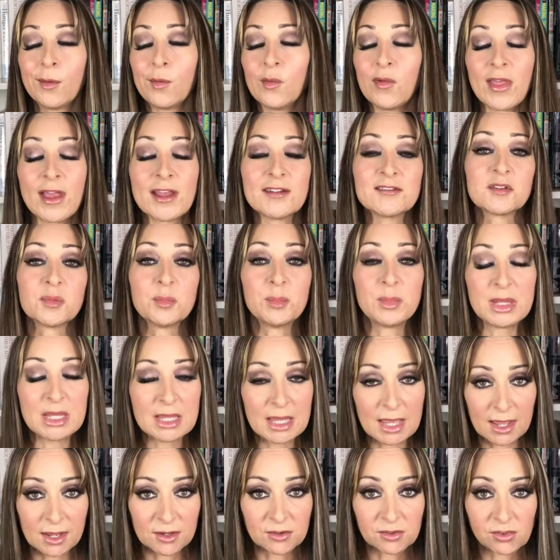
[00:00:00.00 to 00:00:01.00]
Well, that's
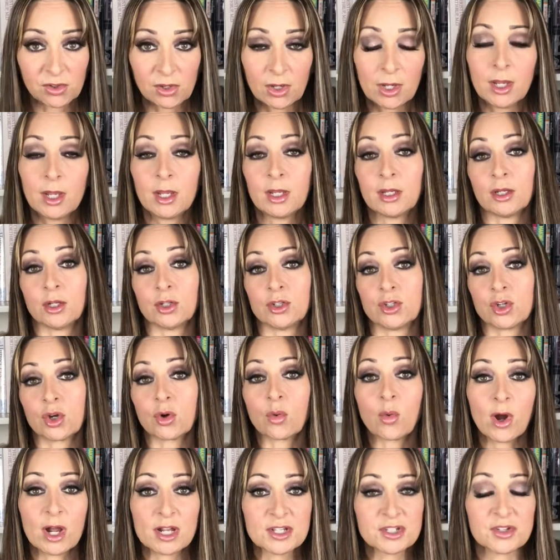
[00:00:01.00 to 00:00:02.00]
BS, because
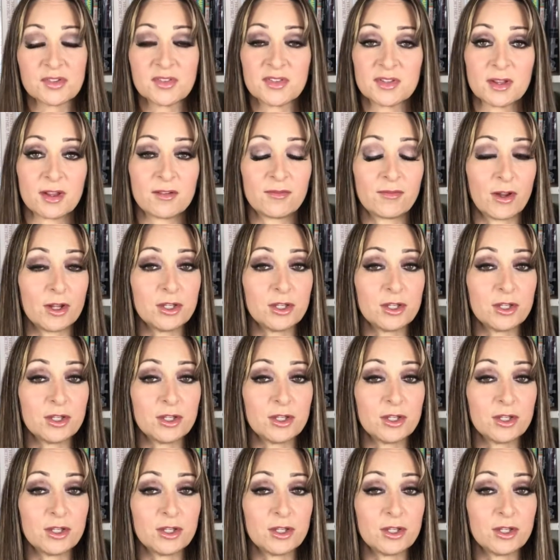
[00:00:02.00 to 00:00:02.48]
you're watching stuff